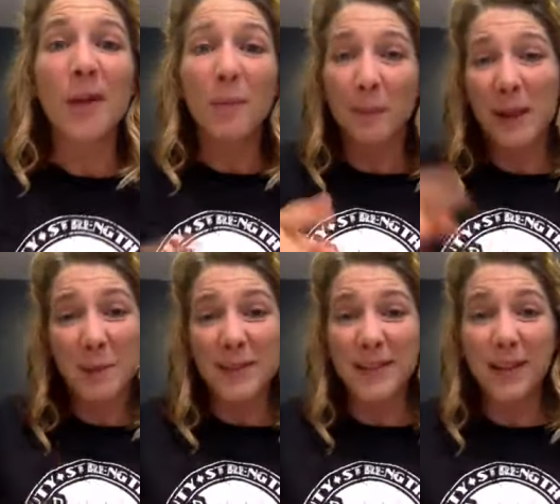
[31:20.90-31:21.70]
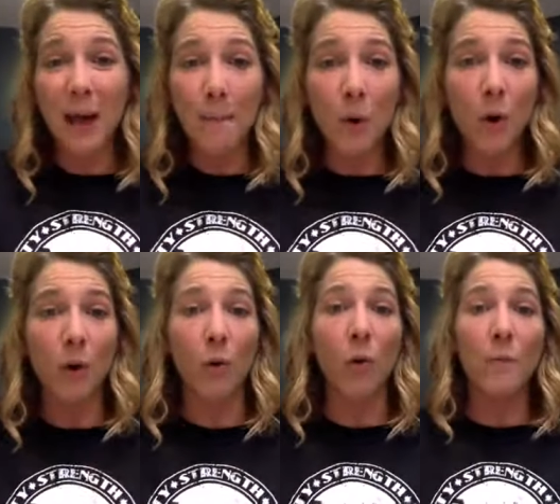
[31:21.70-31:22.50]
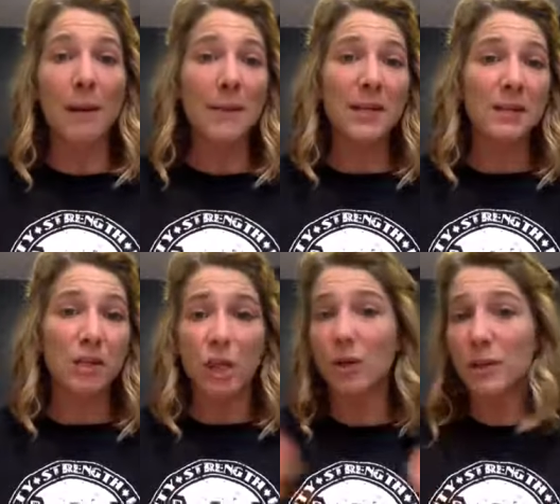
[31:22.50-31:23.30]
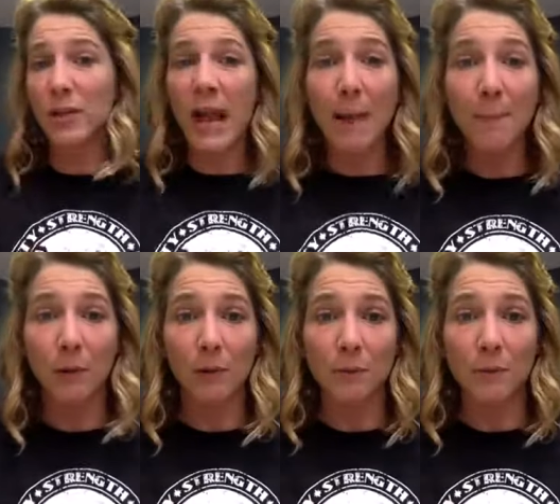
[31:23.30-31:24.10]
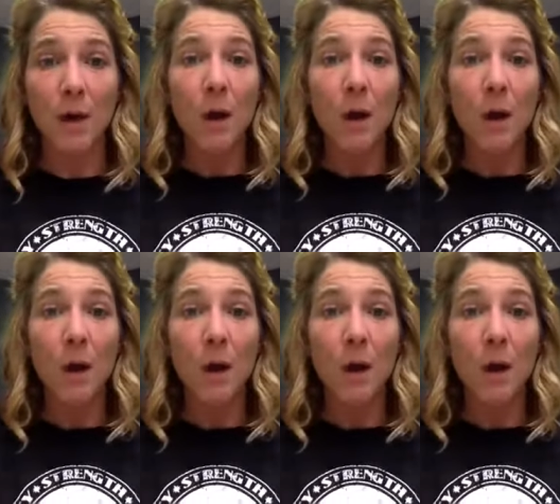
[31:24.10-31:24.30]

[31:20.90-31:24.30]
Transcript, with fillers: but maybe it's a lot more, or maybe it's cherries and apples,